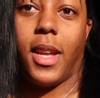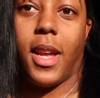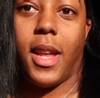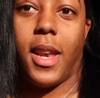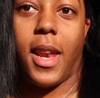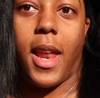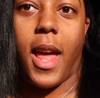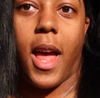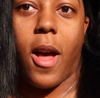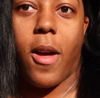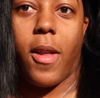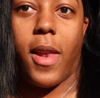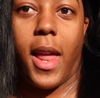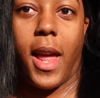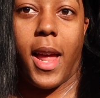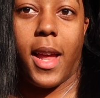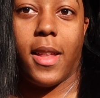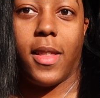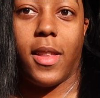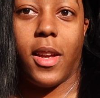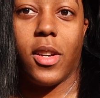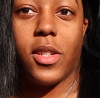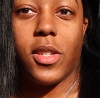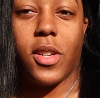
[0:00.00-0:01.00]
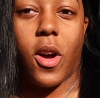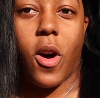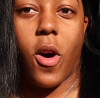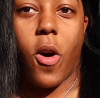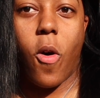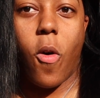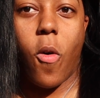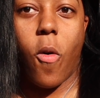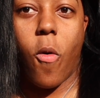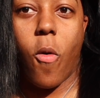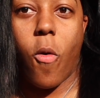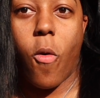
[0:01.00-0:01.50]
and now like there's a
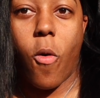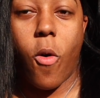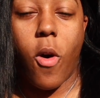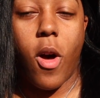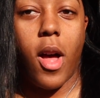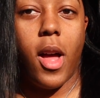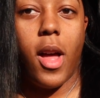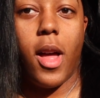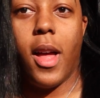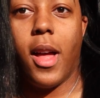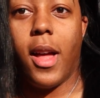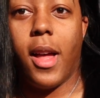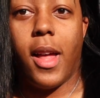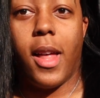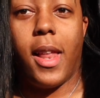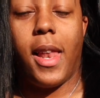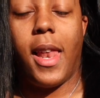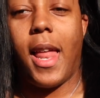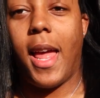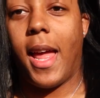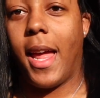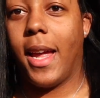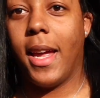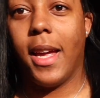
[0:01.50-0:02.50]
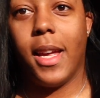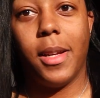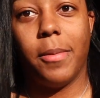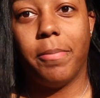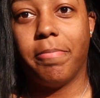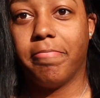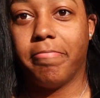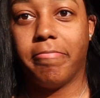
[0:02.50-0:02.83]
whole, like,